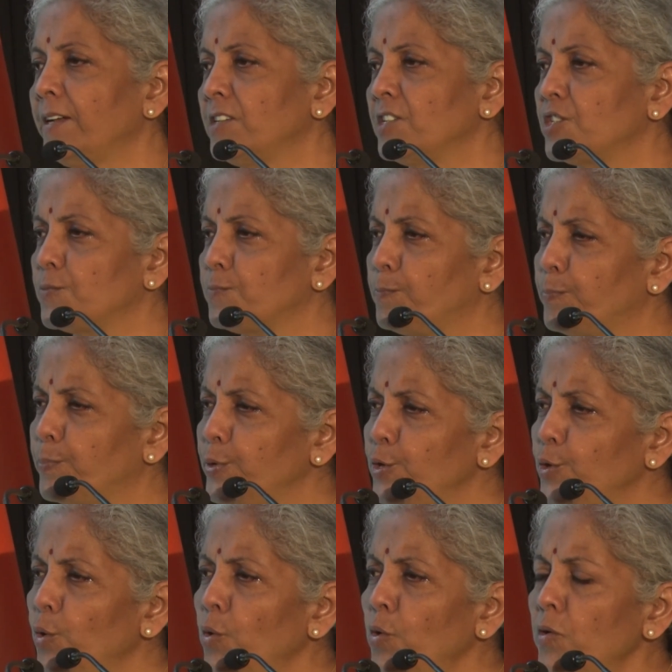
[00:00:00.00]
is
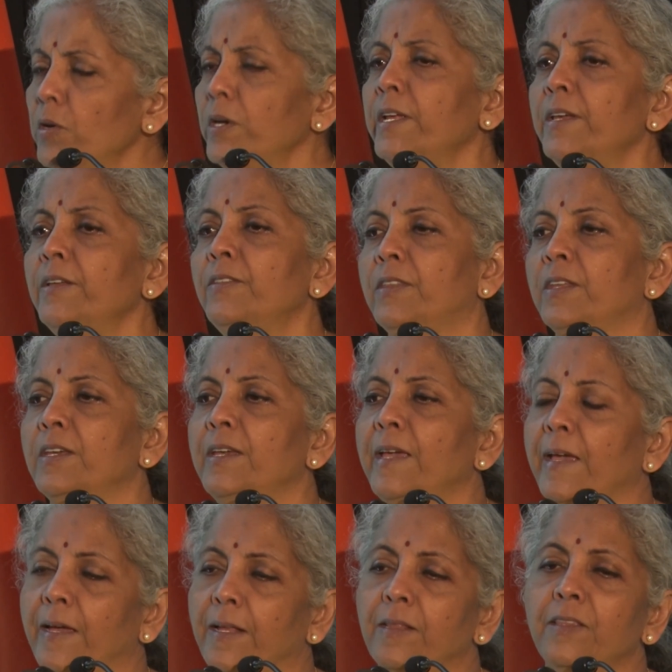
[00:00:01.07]
purely the
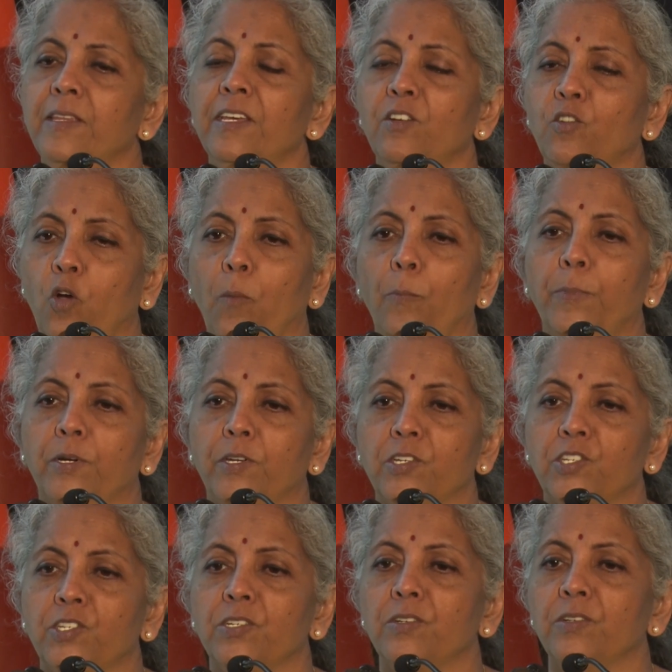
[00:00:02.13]
healthy
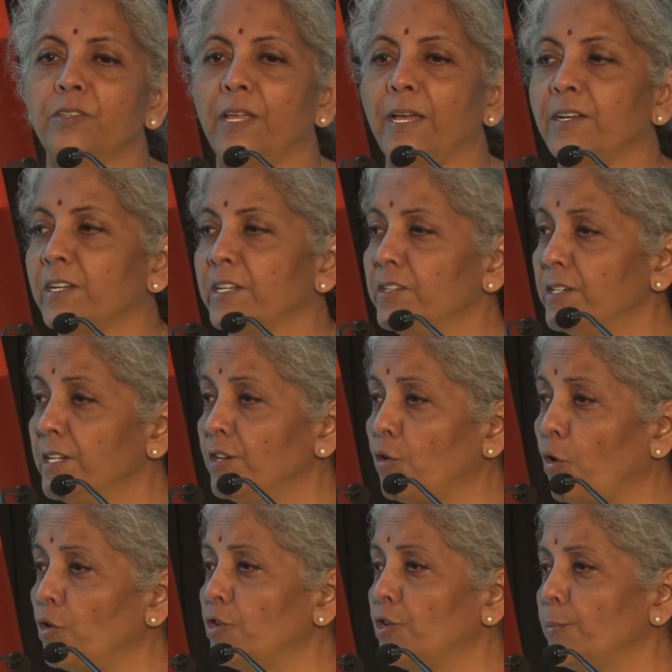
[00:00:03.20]
competition that Indian
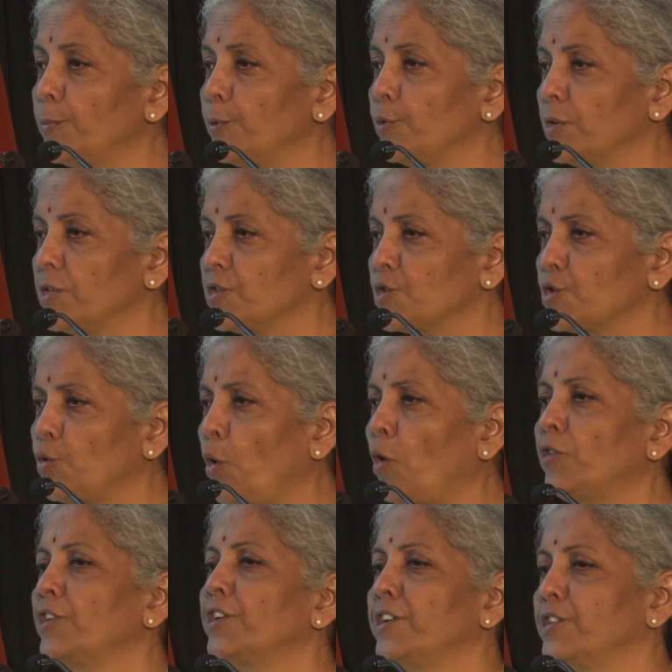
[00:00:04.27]
entrepreneurs
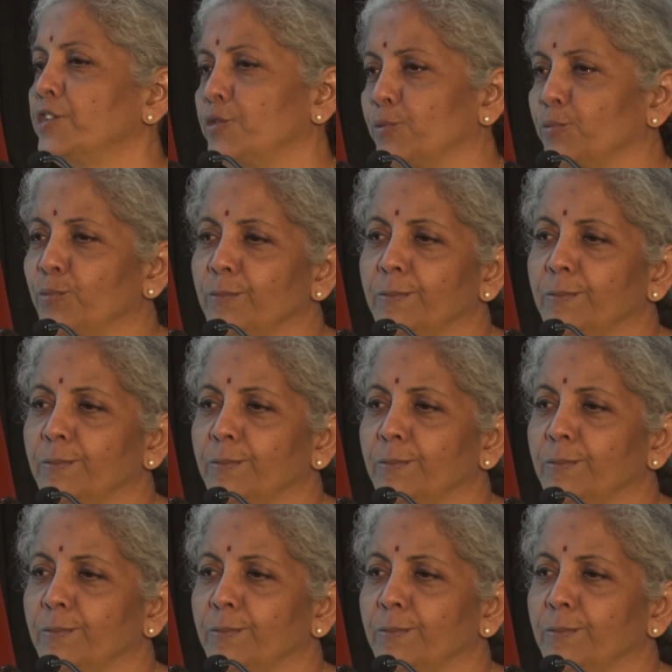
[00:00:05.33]
gotten into.